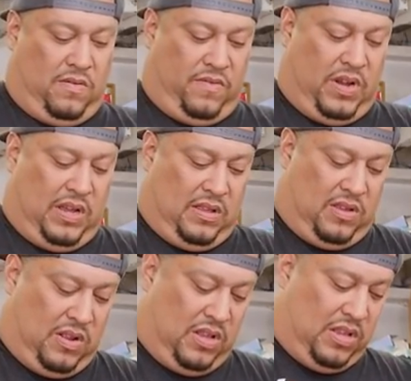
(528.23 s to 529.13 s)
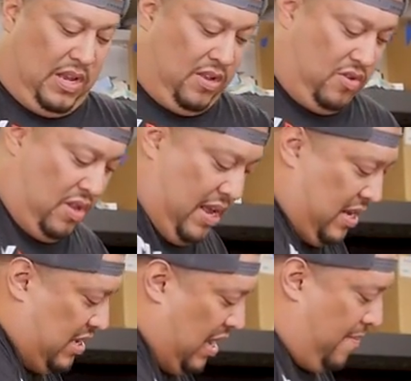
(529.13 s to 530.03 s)
All right, so let's take it to the
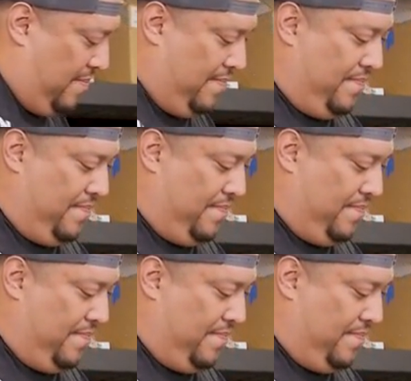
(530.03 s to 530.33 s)
next step,